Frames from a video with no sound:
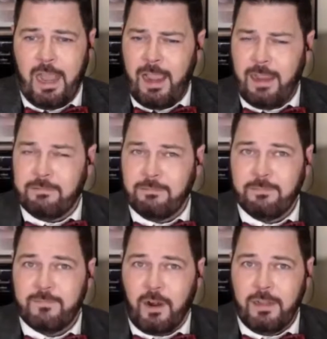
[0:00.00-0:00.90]
Hi,
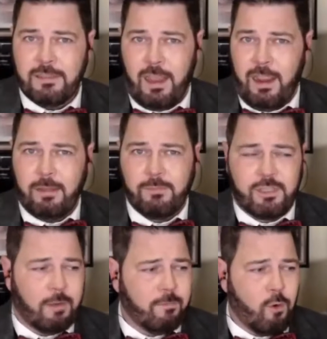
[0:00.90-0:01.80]
friends. I am
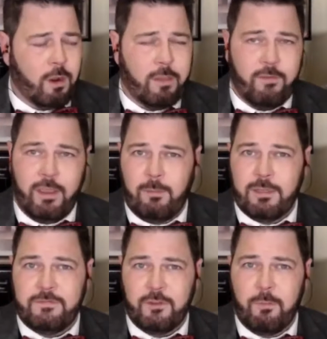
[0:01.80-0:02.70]
Stub from Cork Envy.
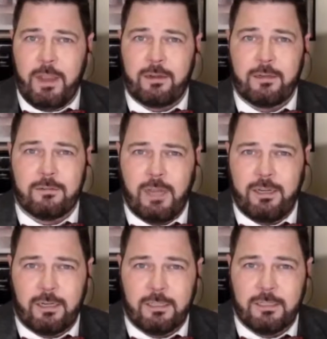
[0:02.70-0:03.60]
I'm a filmmaker,
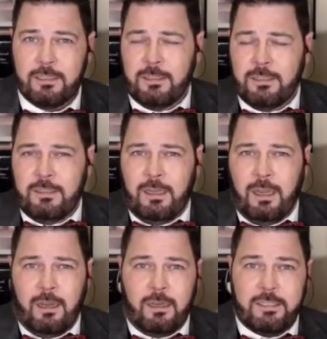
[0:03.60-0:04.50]
writer,
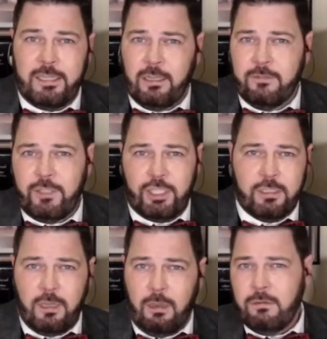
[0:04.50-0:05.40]

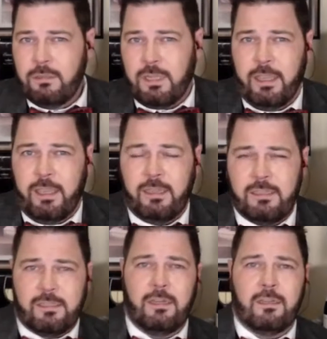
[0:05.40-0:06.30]
television host, I
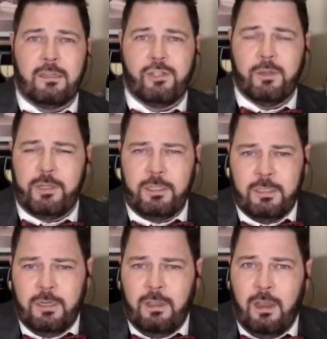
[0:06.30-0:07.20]
guess,
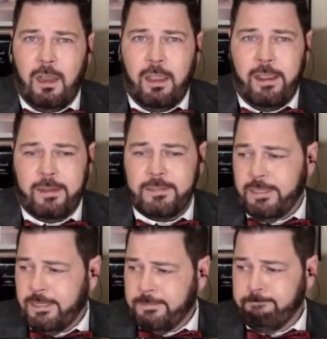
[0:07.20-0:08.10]
contributor.
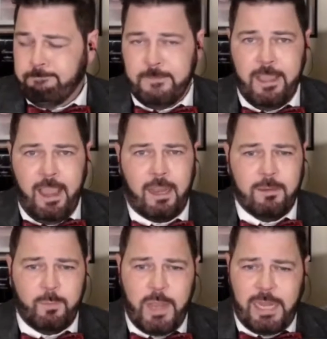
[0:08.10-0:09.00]
And
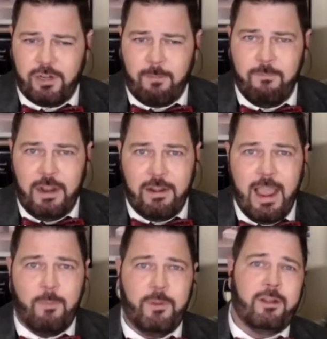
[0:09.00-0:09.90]
Patrick, I'm
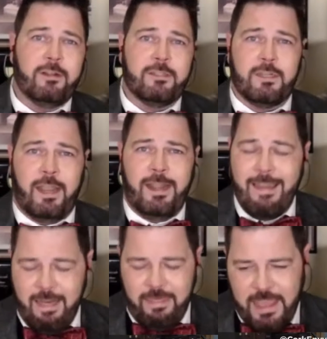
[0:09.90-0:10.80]
very happy you're here
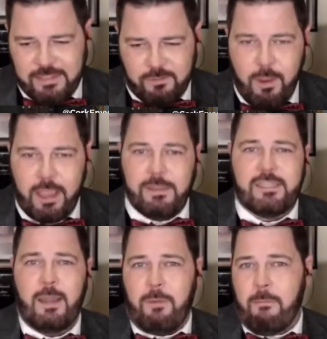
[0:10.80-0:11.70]
tonight. Thanks for making
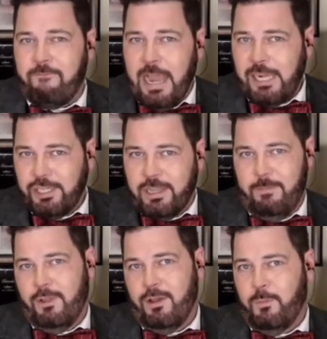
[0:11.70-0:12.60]
me step up my fashion
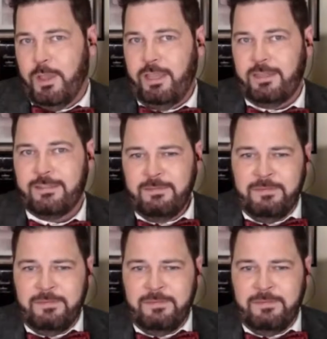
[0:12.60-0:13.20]
game a little bit.